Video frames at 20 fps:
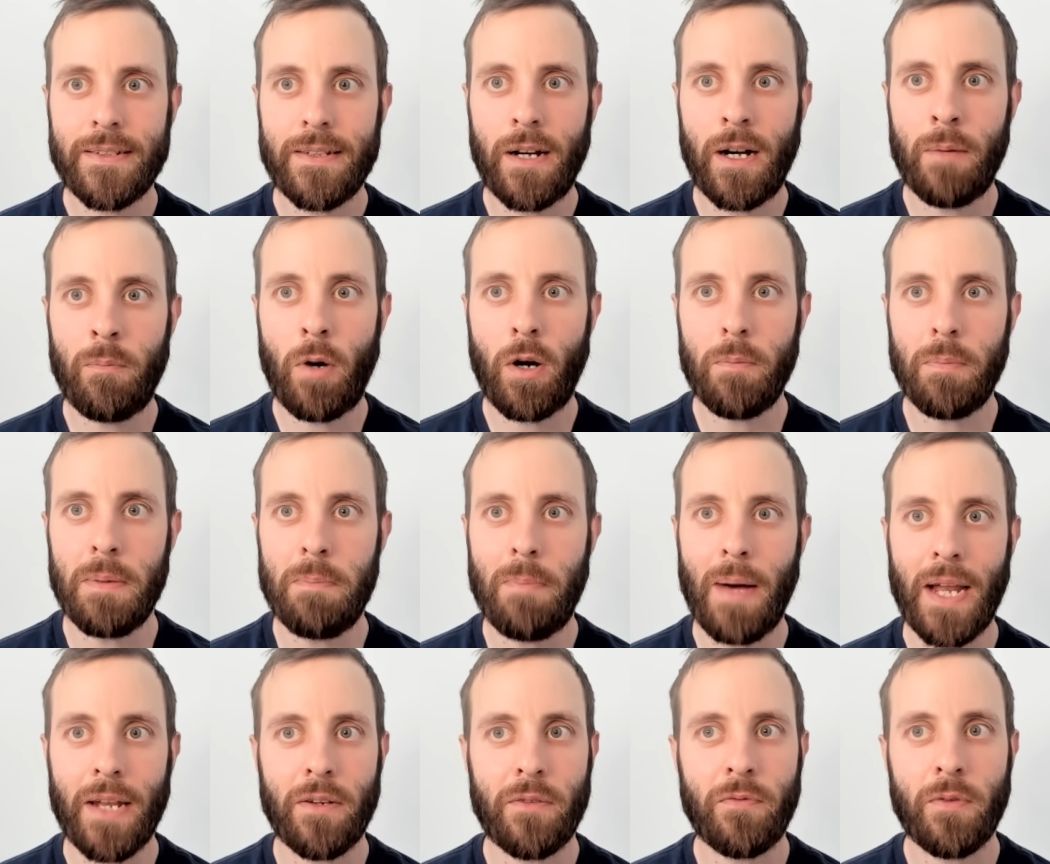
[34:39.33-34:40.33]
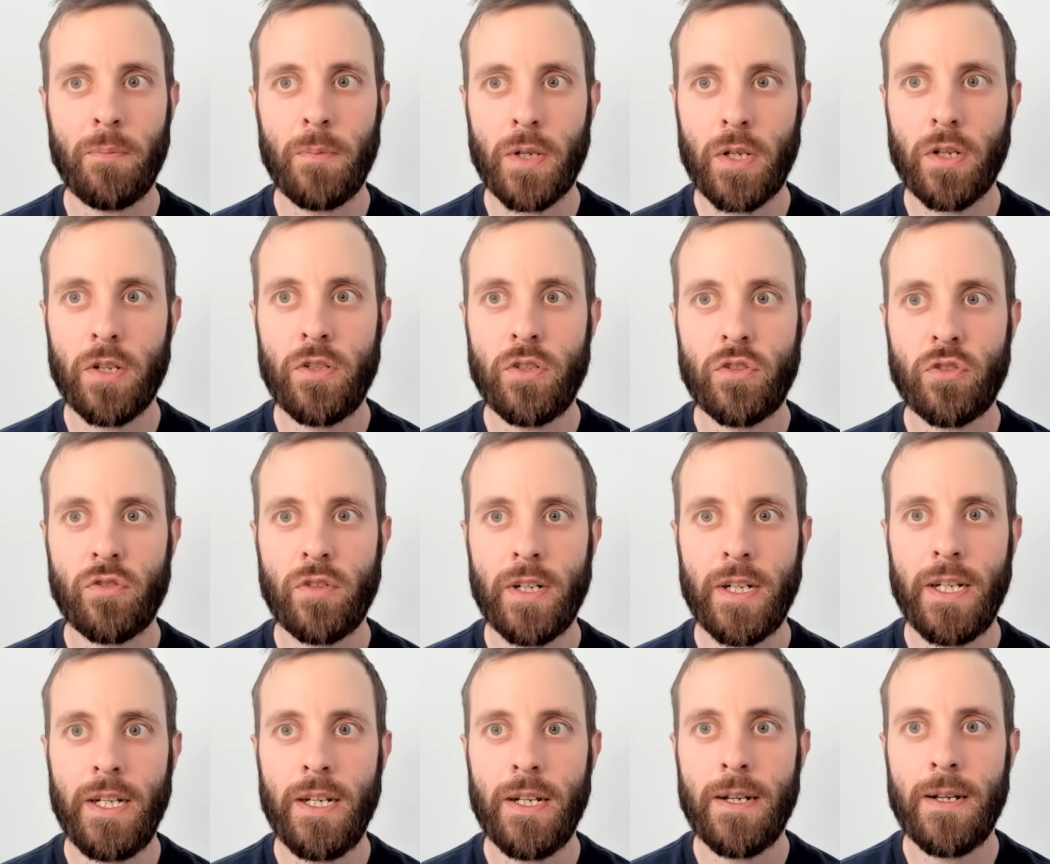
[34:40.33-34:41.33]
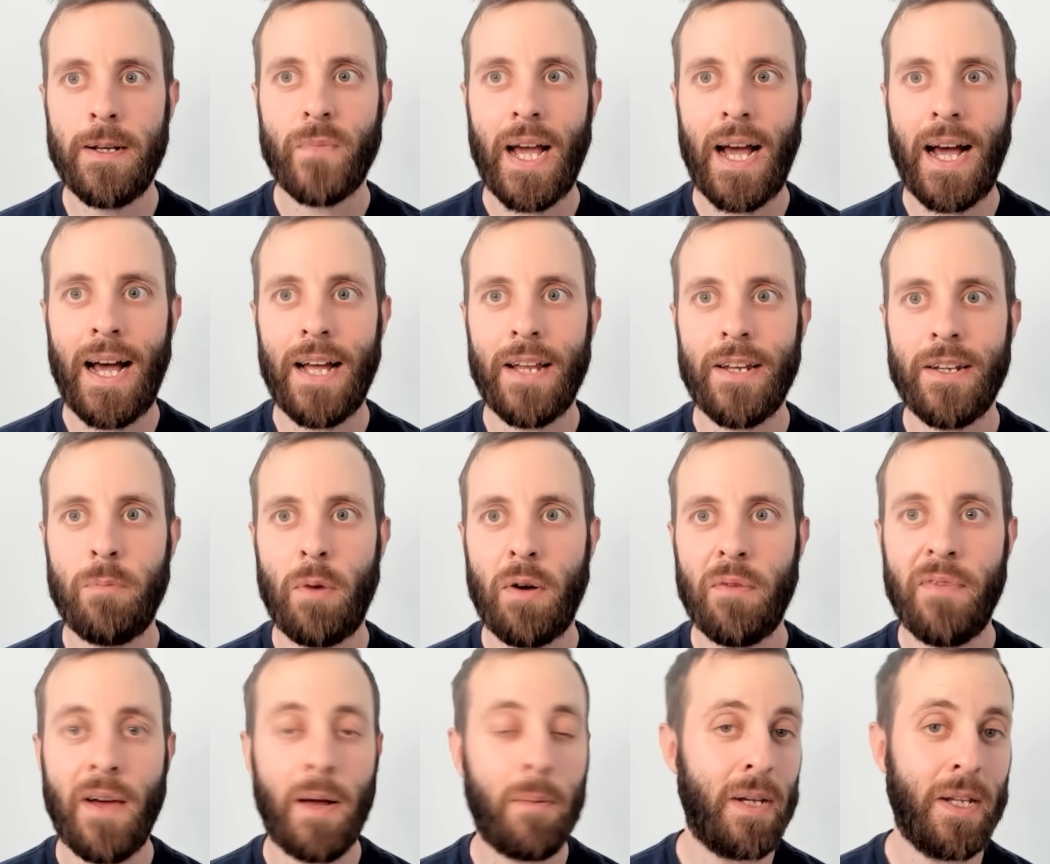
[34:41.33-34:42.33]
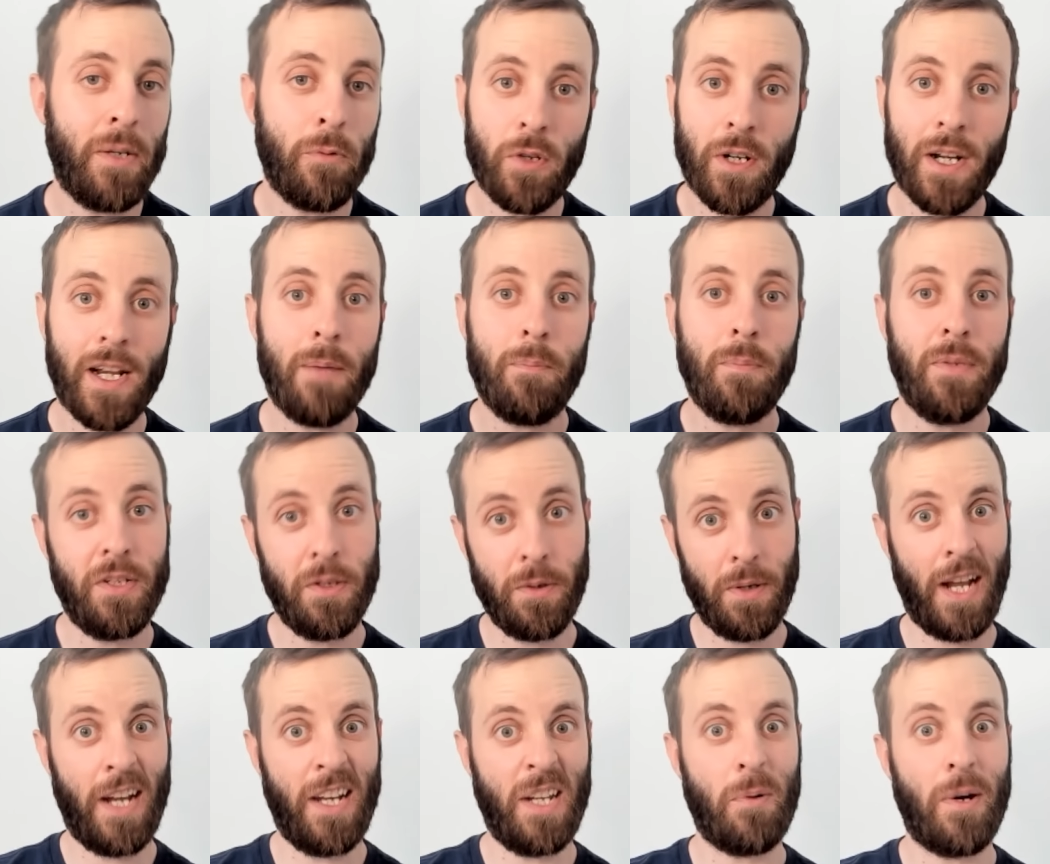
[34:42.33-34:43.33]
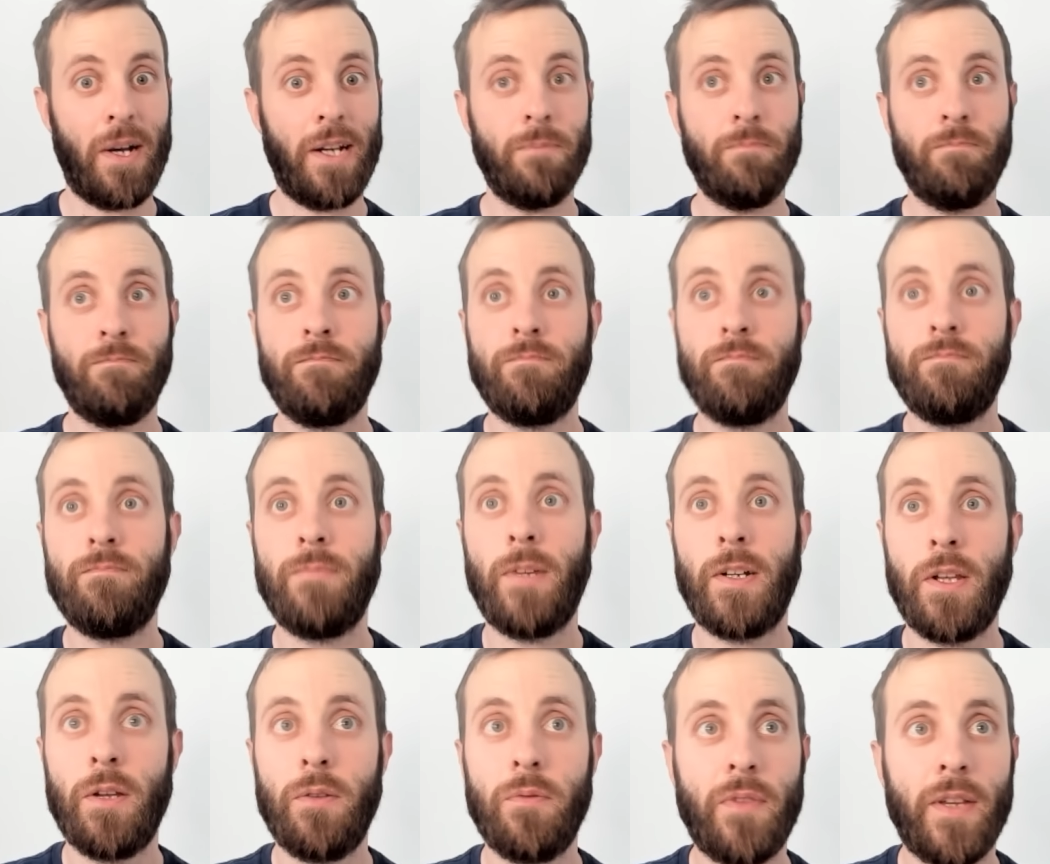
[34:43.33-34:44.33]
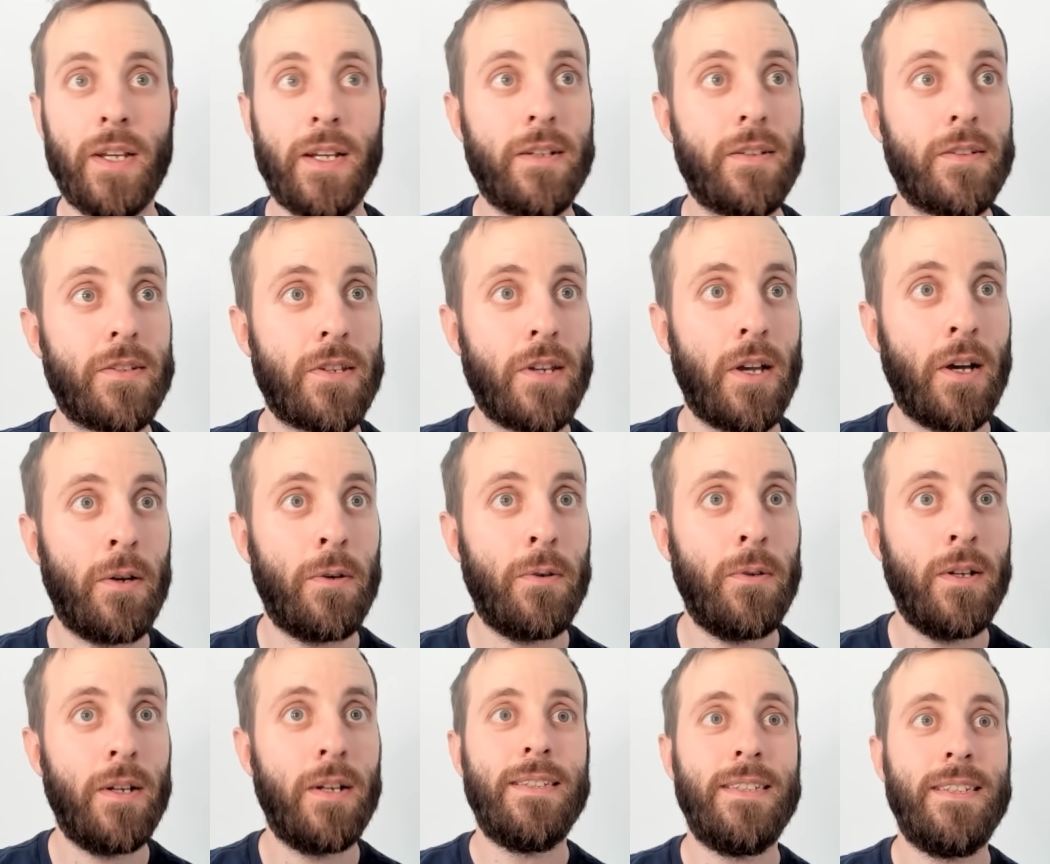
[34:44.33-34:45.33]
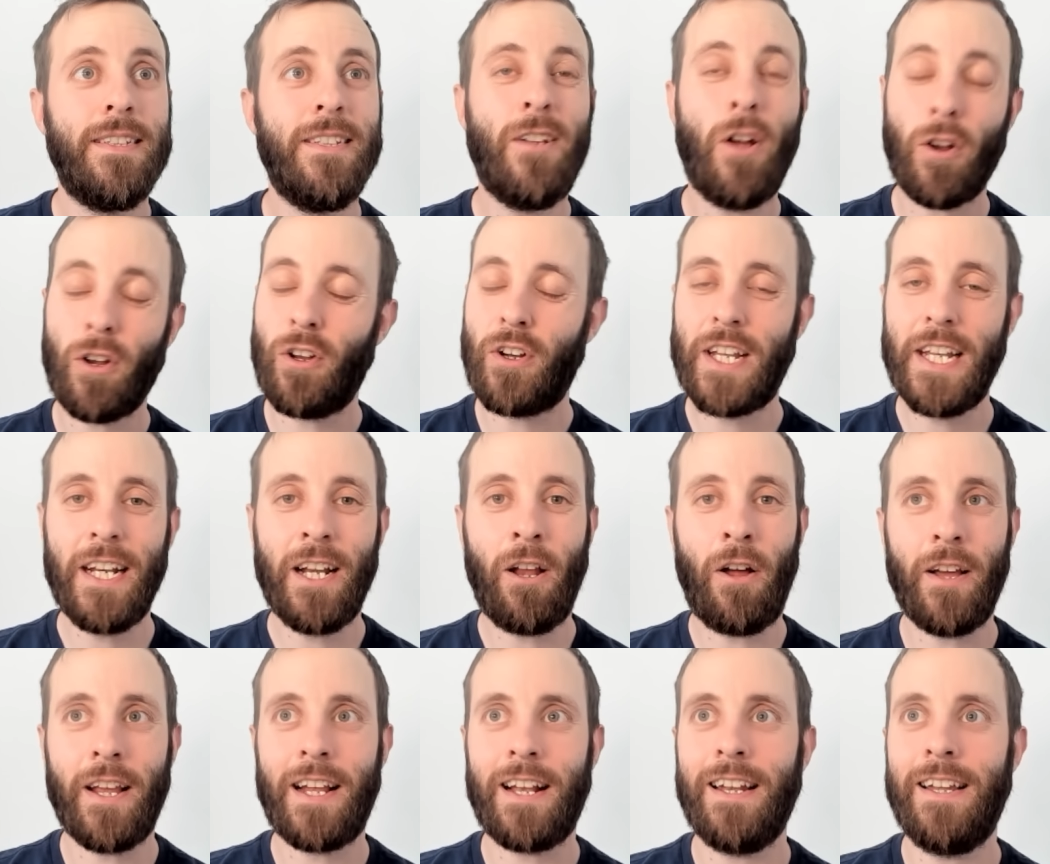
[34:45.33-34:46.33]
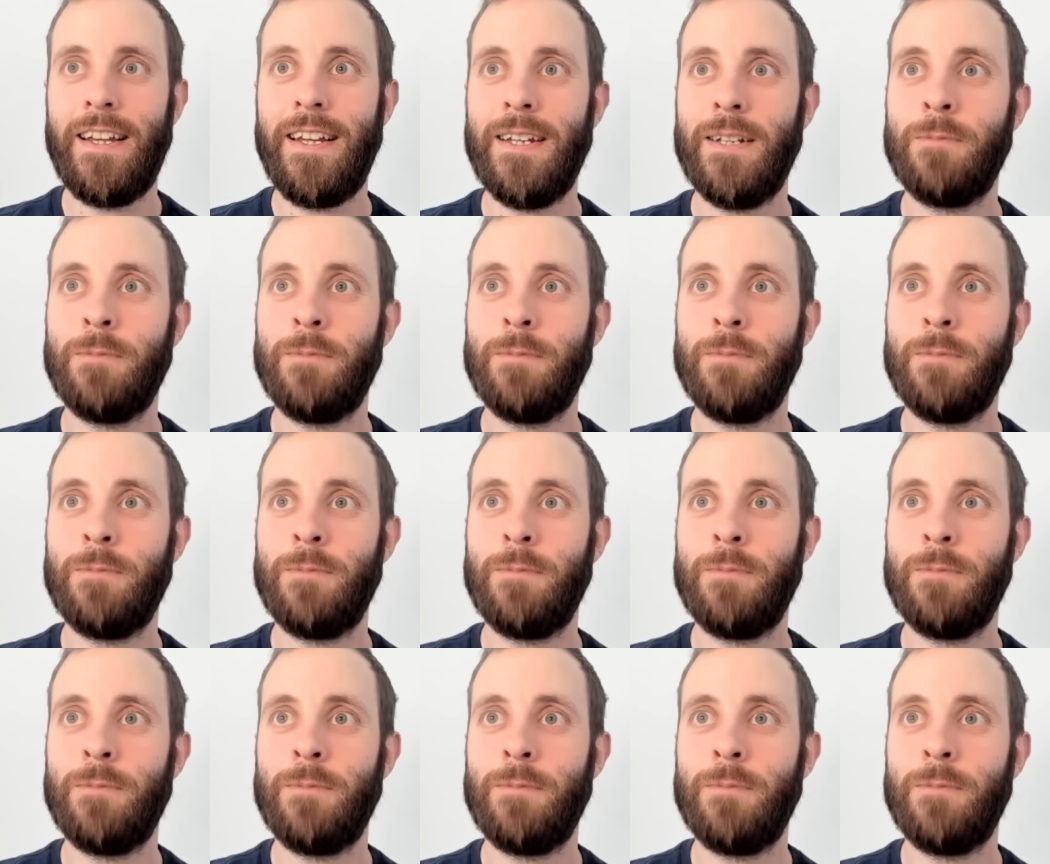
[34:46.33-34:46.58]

I might be banned from the country, and my family wouldn't let me do it anyway, I don't think. So, not looking likely.